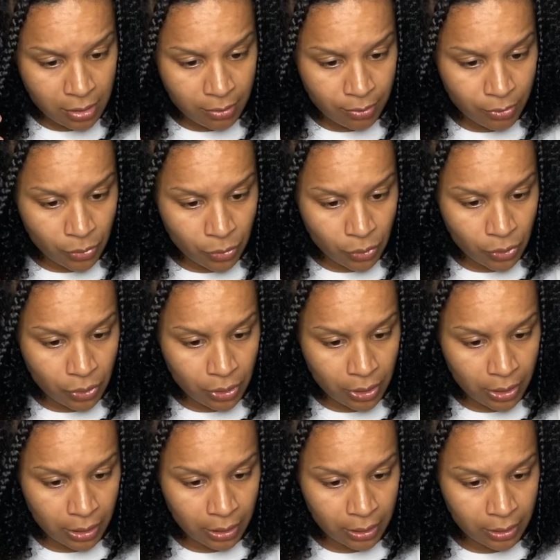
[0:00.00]

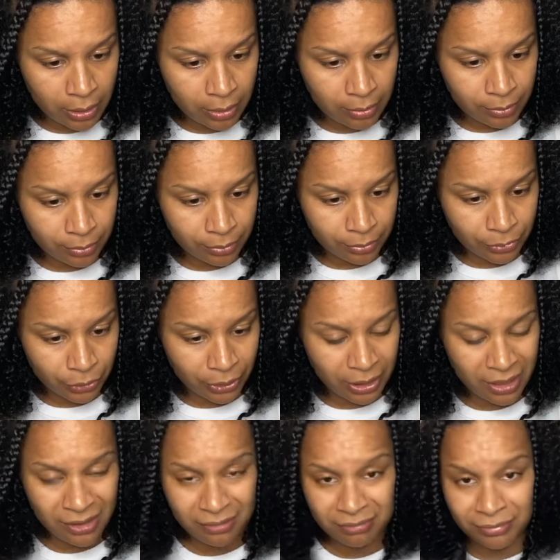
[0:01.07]
More
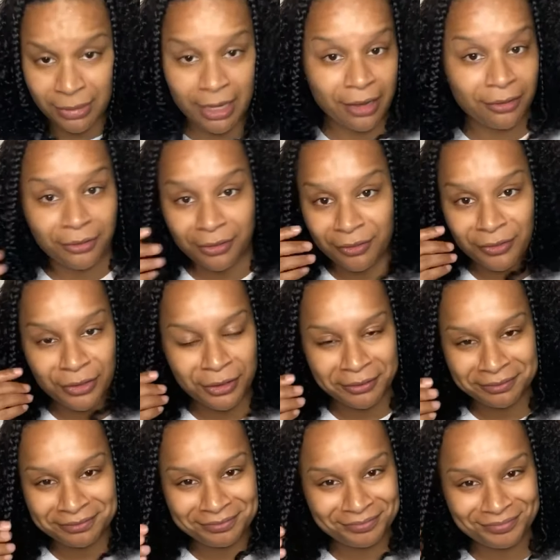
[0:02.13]
ink? I don't even know.
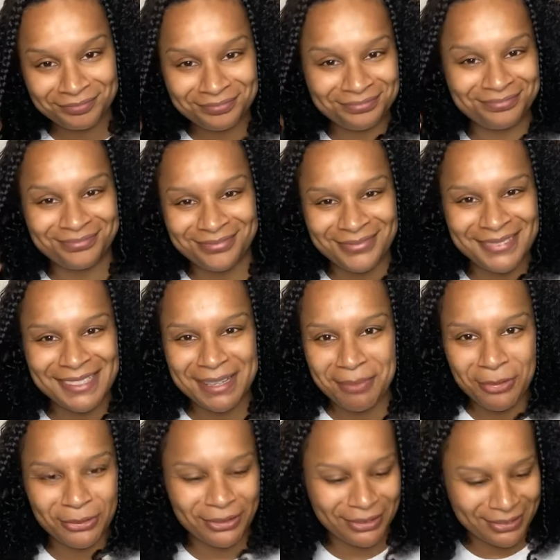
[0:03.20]
Some
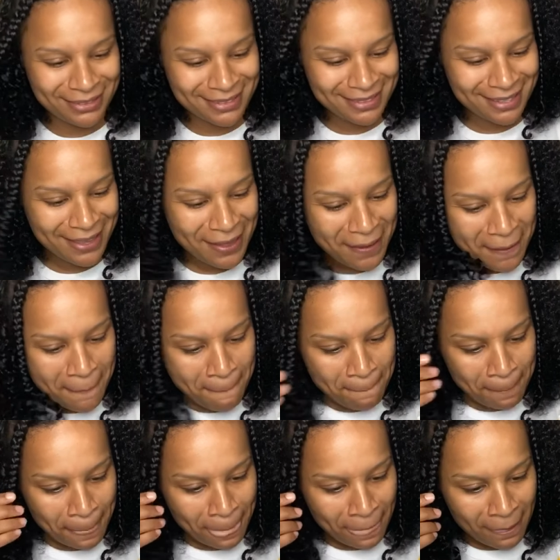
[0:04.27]
oils.
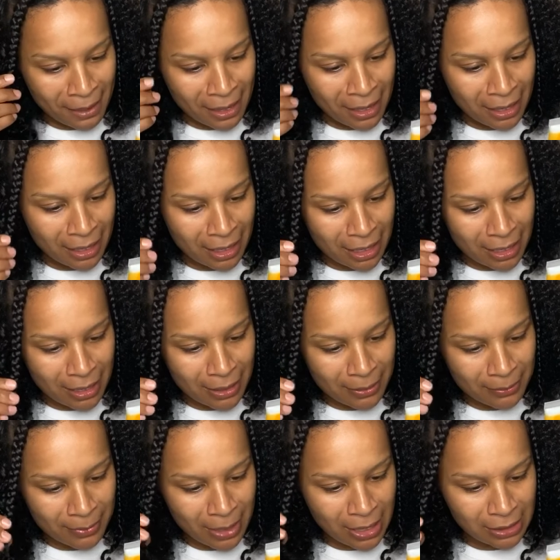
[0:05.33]

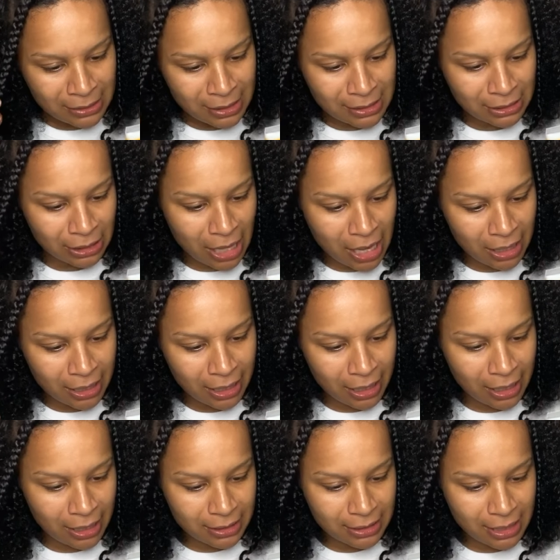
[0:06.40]
It says lock
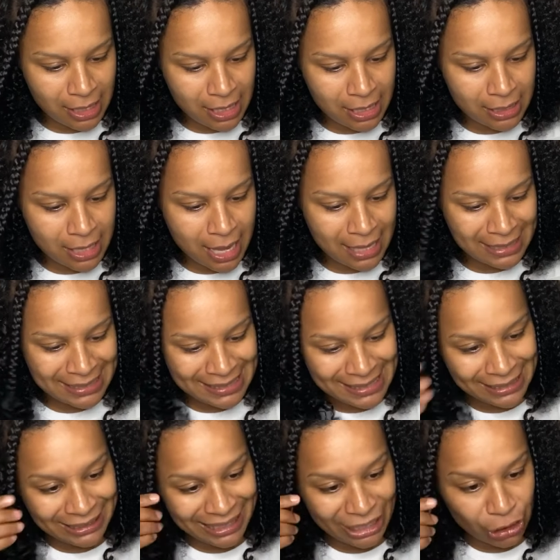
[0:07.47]
it in
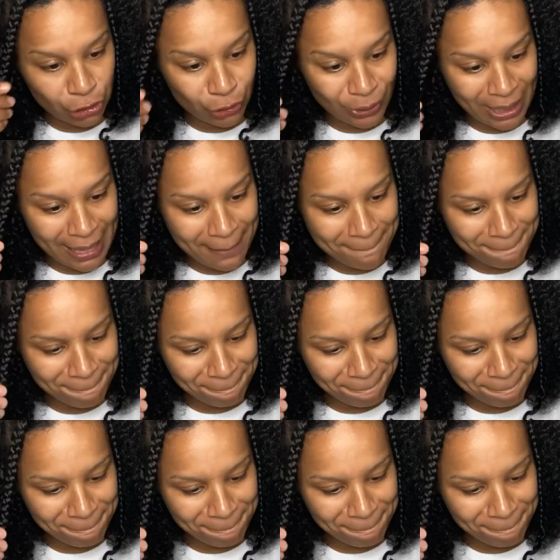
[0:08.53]
sealing cream.